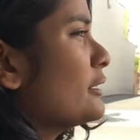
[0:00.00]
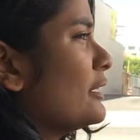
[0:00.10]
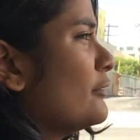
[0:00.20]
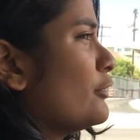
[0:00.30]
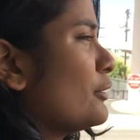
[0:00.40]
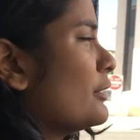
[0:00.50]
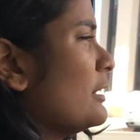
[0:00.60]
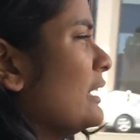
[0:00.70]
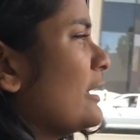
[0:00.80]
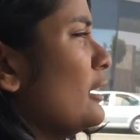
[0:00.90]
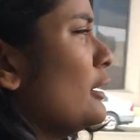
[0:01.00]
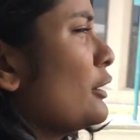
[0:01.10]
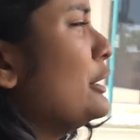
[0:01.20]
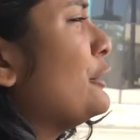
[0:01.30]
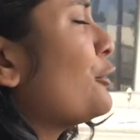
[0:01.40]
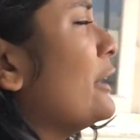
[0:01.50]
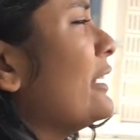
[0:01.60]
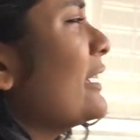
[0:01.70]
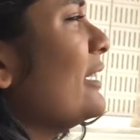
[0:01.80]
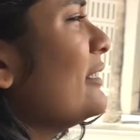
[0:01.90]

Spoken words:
Looking for, like, curating it.